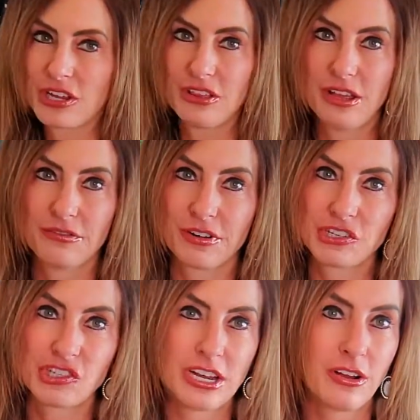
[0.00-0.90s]
I love
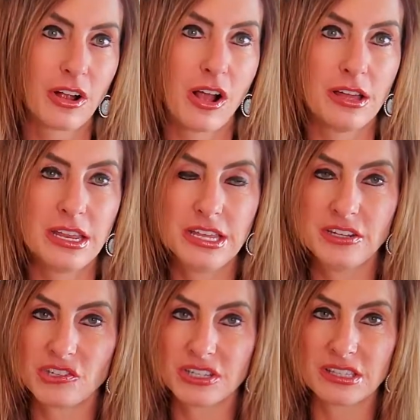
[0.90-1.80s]
French tarragon.
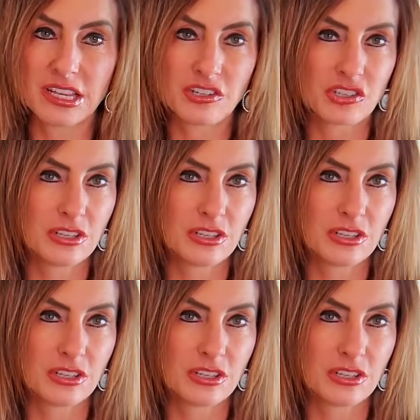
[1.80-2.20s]
It's just such